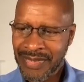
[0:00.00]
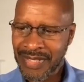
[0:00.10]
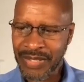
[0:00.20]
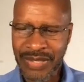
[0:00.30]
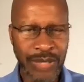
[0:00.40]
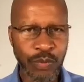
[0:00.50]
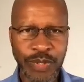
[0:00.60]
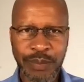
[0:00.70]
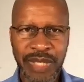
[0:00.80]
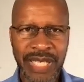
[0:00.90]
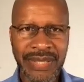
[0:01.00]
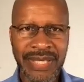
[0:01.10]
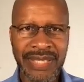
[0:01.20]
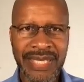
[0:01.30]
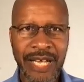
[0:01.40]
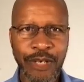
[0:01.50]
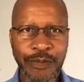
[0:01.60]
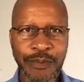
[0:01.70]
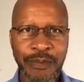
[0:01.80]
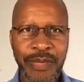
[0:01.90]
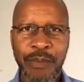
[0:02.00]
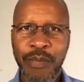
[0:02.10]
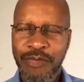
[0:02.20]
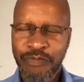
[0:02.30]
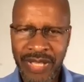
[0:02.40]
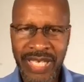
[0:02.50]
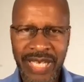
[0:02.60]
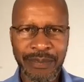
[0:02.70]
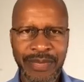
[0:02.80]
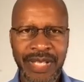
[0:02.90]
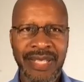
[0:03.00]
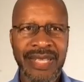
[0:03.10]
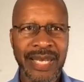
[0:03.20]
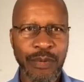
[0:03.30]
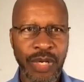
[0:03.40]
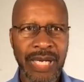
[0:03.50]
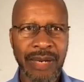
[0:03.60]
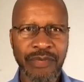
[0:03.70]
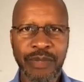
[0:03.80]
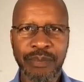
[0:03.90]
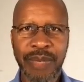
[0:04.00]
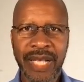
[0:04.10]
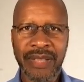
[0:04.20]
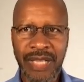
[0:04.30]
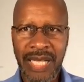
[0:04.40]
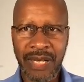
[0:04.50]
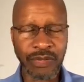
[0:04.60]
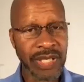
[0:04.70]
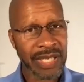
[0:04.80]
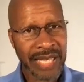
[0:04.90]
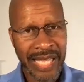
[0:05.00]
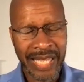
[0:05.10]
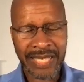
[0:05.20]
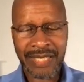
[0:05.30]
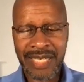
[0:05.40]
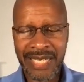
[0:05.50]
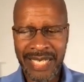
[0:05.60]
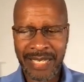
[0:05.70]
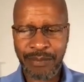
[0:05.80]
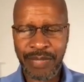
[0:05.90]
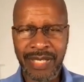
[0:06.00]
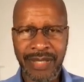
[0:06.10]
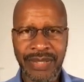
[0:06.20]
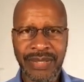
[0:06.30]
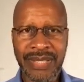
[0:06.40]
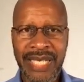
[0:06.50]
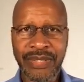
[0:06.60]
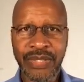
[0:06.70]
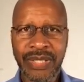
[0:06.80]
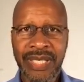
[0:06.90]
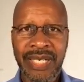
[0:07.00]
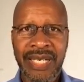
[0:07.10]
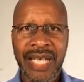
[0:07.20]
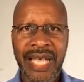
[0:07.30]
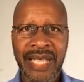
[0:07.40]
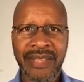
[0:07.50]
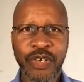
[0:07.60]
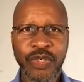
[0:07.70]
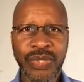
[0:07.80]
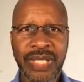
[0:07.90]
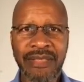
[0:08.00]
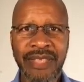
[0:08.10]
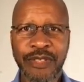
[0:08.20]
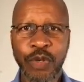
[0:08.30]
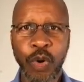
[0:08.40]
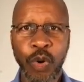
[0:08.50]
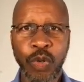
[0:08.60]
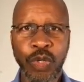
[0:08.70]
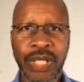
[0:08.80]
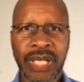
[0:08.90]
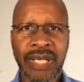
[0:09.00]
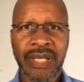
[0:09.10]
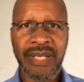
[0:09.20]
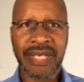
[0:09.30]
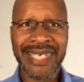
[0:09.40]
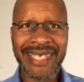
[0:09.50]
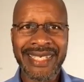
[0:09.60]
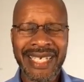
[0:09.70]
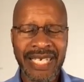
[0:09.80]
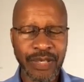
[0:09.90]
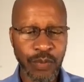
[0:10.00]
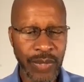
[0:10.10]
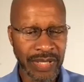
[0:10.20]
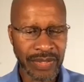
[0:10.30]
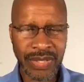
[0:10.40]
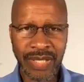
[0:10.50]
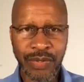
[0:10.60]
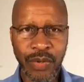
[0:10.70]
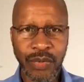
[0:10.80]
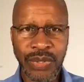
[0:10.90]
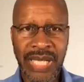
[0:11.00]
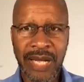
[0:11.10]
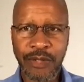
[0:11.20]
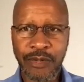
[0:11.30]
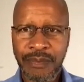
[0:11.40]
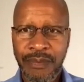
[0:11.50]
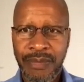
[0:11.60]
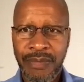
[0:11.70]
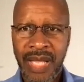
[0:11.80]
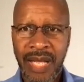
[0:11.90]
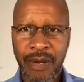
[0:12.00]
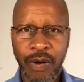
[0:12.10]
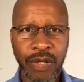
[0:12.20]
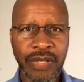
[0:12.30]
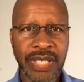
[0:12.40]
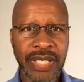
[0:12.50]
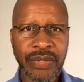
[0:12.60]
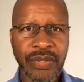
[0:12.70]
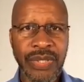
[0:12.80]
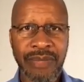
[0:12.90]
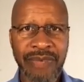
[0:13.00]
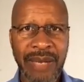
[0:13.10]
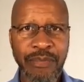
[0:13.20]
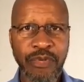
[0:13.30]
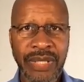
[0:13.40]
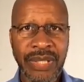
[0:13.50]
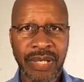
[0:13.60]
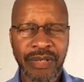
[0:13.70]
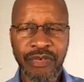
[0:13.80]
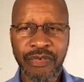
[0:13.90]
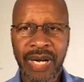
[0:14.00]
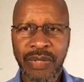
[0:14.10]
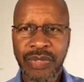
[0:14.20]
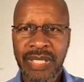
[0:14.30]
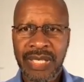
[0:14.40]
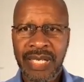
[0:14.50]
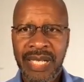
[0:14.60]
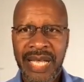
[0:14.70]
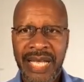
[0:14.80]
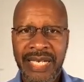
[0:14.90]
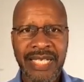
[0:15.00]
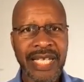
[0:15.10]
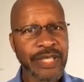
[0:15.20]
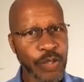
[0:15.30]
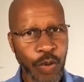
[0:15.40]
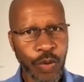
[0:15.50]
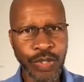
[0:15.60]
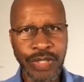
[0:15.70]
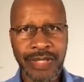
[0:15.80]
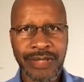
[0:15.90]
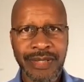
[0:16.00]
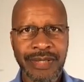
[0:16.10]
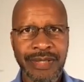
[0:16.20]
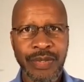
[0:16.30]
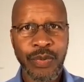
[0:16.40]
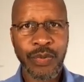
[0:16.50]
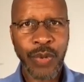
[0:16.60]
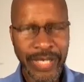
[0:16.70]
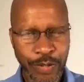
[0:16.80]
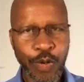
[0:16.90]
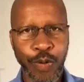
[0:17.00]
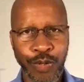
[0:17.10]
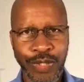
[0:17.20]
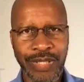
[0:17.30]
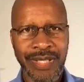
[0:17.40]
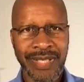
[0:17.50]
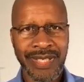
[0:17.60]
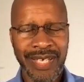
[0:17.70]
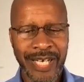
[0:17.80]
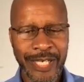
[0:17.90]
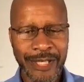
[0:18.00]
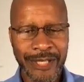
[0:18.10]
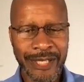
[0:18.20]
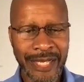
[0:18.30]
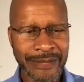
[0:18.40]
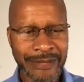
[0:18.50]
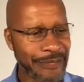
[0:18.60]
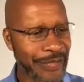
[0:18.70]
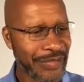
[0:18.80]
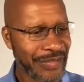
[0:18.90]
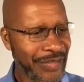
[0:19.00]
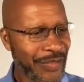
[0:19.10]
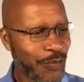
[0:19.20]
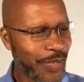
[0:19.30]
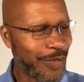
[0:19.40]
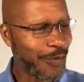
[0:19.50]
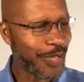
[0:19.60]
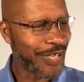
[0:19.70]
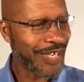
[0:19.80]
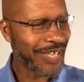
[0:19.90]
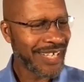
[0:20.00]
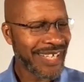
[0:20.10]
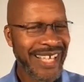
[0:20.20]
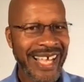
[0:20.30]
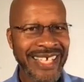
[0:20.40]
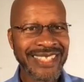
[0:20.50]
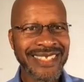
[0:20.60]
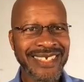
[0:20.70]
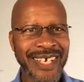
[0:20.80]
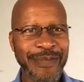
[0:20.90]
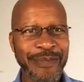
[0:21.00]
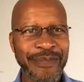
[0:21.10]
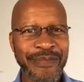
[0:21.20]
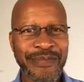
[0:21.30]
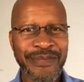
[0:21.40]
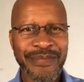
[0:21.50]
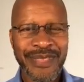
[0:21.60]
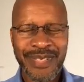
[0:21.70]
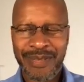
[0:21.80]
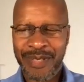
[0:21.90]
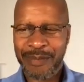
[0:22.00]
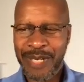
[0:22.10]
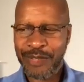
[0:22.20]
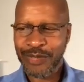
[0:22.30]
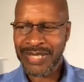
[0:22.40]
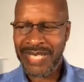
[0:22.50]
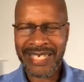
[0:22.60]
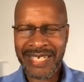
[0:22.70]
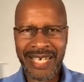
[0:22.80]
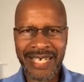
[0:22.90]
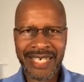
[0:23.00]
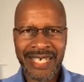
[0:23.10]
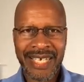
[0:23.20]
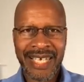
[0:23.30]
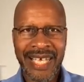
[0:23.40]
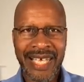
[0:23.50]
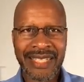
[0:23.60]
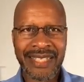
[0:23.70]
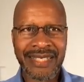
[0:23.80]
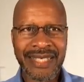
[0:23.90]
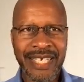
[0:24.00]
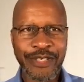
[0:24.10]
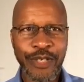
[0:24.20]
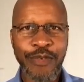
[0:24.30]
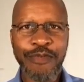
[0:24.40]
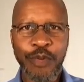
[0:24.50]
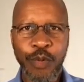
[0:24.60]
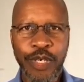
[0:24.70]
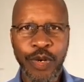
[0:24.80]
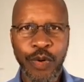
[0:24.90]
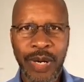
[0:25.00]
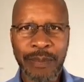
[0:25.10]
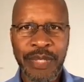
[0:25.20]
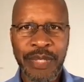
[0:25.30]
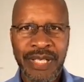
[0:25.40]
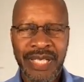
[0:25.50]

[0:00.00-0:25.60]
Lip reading: the sun was blazing down, but for them, they were covered by the cloud. And again, because it's desert and there's nothing to hold the heat in when the sun goes down, all the heat just evaporates out of the ground and it gets cold, quite cold. And we were at Mount Sinai, and they said, you know, if you want to go up,